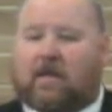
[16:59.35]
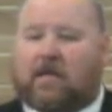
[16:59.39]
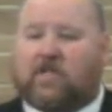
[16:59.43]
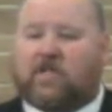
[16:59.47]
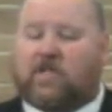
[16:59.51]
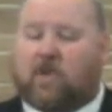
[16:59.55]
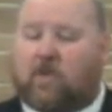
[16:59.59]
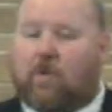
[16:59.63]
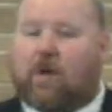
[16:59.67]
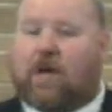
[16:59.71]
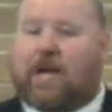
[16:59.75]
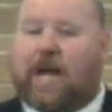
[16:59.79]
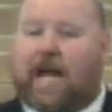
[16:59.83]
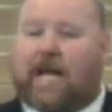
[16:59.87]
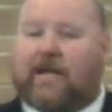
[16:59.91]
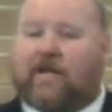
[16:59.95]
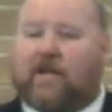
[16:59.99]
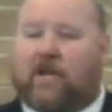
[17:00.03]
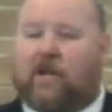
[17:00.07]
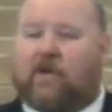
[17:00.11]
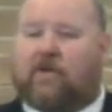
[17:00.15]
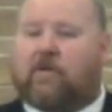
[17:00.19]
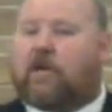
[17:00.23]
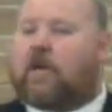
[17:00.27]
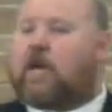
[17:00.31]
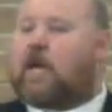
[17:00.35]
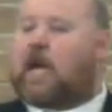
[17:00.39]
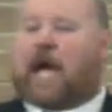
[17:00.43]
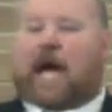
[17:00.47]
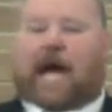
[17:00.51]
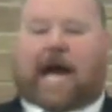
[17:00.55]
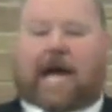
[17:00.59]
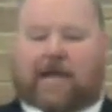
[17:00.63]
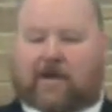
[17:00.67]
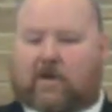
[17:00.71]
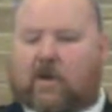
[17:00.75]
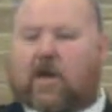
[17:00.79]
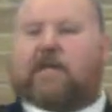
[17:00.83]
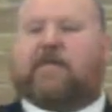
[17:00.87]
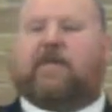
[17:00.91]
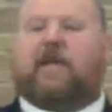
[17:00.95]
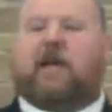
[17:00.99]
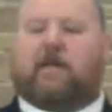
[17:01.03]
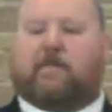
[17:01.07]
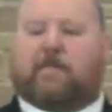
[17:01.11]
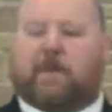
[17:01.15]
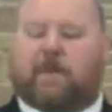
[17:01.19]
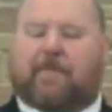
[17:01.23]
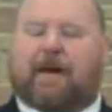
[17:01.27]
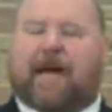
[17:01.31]
So what I do? I had to go out
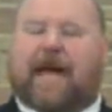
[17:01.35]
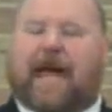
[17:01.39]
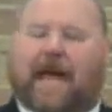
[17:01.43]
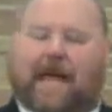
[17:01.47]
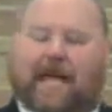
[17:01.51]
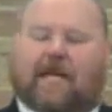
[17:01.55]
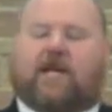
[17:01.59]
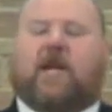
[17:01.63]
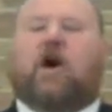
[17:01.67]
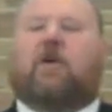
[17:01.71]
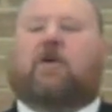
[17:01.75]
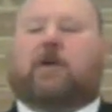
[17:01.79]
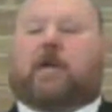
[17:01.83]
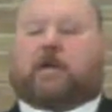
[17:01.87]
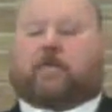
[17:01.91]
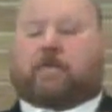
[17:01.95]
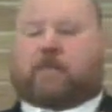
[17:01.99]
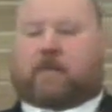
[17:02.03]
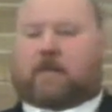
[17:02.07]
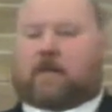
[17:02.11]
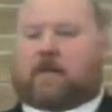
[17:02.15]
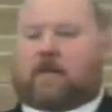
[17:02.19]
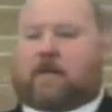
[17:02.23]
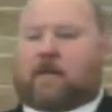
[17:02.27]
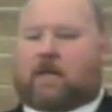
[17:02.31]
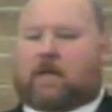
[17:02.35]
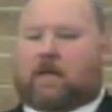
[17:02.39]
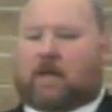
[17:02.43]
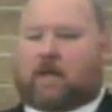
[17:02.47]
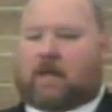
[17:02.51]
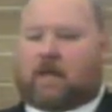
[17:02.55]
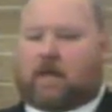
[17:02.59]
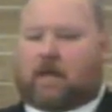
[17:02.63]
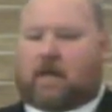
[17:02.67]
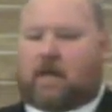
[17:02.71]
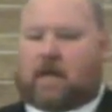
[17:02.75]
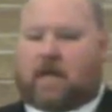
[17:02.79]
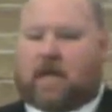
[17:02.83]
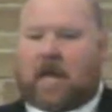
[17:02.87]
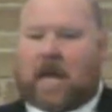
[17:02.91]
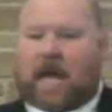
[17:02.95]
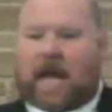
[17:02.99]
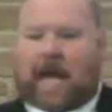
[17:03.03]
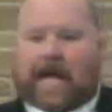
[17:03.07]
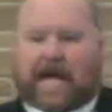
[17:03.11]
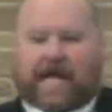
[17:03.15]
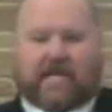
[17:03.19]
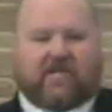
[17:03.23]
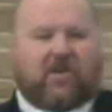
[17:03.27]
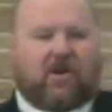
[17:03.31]
there and put my hand on him.
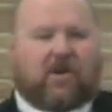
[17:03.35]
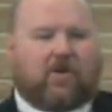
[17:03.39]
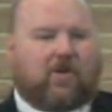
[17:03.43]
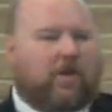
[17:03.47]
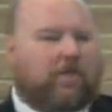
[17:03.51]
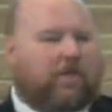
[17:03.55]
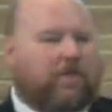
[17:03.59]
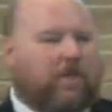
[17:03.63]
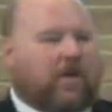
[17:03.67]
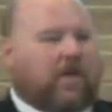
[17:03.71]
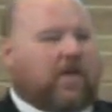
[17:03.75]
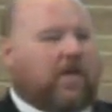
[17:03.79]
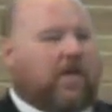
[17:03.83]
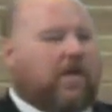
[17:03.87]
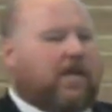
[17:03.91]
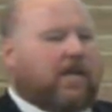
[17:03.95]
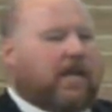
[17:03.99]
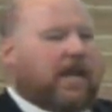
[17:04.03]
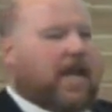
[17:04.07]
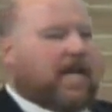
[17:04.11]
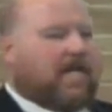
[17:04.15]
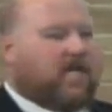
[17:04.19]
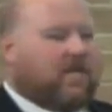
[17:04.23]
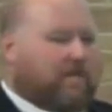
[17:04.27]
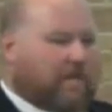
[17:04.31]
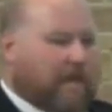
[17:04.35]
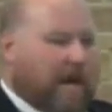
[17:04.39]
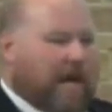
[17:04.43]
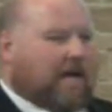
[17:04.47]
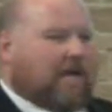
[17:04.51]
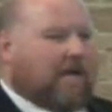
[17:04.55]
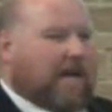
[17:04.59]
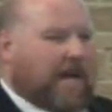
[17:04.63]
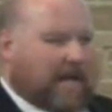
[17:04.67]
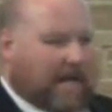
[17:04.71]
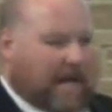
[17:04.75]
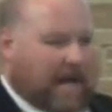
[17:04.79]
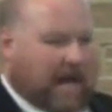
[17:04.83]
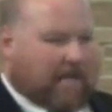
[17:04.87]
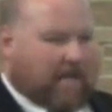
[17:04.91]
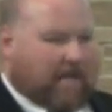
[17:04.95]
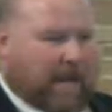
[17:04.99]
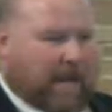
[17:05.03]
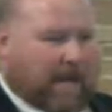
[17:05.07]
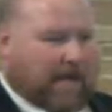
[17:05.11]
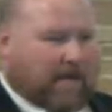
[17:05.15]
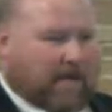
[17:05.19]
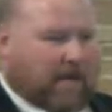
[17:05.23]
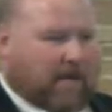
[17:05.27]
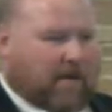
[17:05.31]
And he started doing pretty good. Then I just barely had to
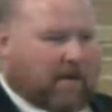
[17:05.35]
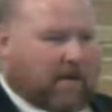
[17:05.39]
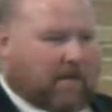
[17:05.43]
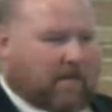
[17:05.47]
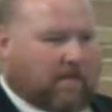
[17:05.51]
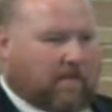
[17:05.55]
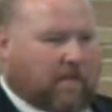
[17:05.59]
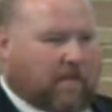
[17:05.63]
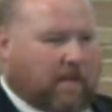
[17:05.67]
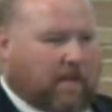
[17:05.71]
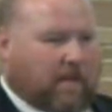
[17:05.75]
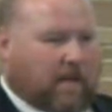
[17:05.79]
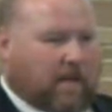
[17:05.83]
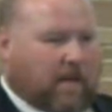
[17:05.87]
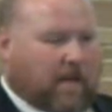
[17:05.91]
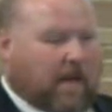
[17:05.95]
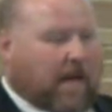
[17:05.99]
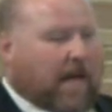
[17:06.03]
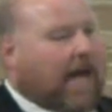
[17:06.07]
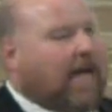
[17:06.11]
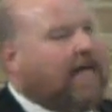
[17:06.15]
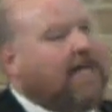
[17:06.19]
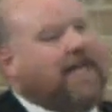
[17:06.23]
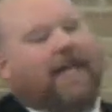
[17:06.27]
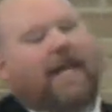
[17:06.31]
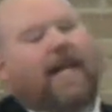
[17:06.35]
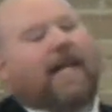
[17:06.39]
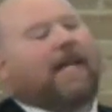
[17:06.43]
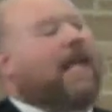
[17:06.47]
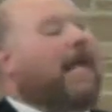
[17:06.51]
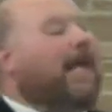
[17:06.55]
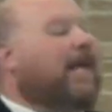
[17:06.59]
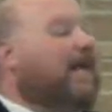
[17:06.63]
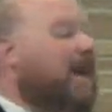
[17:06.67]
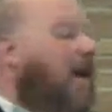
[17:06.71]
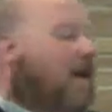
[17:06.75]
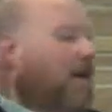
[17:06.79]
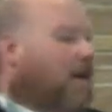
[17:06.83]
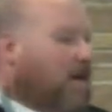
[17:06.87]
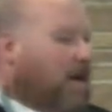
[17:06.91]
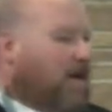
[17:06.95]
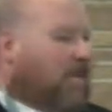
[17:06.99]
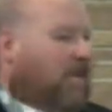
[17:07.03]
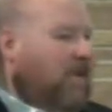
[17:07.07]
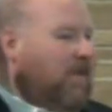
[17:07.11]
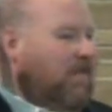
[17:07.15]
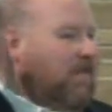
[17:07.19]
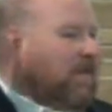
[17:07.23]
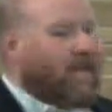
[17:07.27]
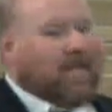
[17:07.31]
hand on him. And then I let go
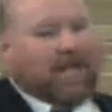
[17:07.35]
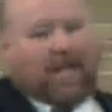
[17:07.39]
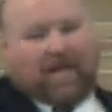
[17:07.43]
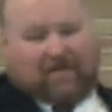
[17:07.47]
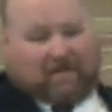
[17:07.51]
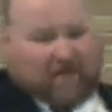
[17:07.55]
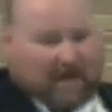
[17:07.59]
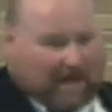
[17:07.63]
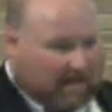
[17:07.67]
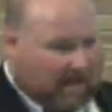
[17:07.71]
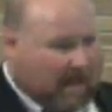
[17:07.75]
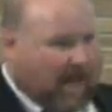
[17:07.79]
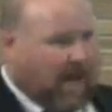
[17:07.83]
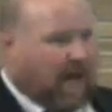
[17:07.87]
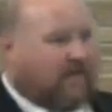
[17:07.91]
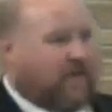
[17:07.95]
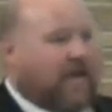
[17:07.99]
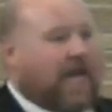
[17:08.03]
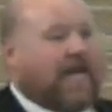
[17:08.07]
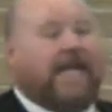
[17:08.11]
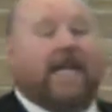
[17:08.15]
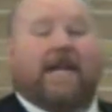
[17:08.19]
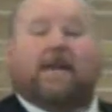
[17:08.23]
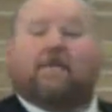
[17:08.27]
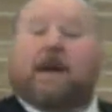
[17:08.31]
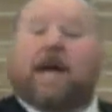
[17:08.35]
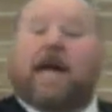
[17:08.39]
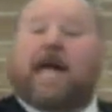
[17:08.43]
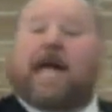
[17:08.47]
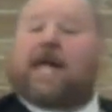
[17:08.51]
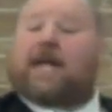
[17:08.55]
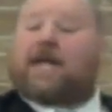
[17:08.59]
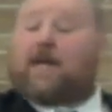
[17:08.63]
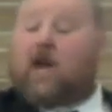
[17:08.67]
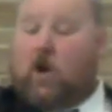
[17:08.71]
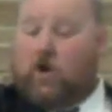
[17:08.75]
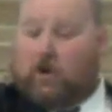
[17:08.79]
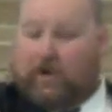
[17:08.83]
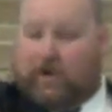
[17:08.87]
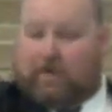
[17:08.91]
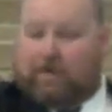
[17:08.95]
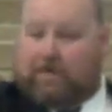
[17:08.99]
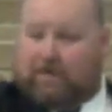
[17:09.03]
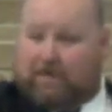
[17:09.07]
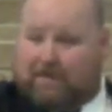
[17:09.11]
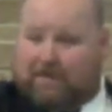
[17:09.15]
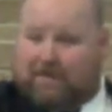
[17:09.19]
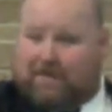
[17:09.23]
of him, and then he fell off. He needed my hand on him.